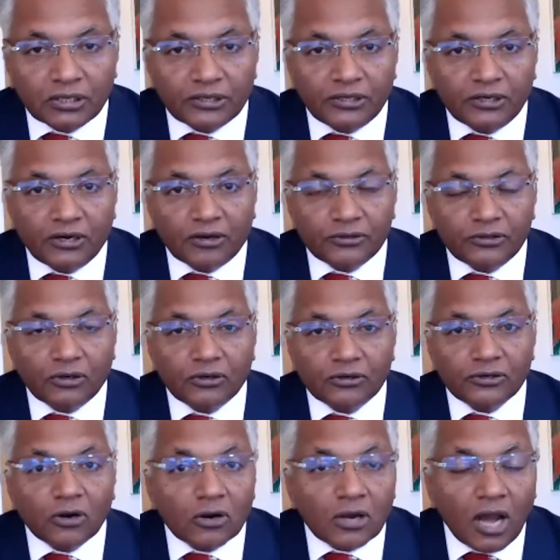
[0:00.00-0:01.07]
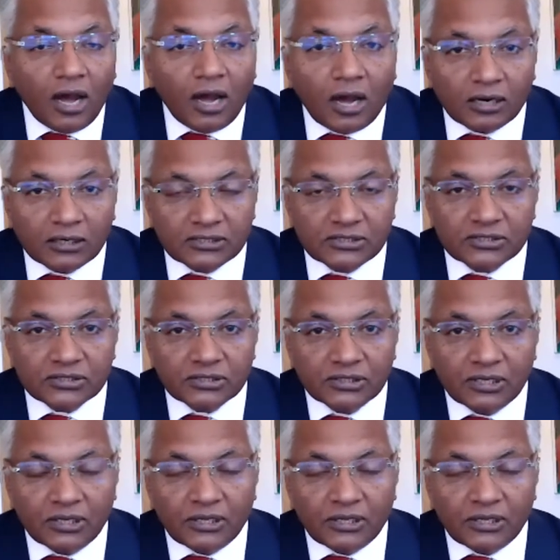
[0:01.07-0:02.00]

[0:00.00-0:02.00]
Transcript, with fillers: you know, your, your guards.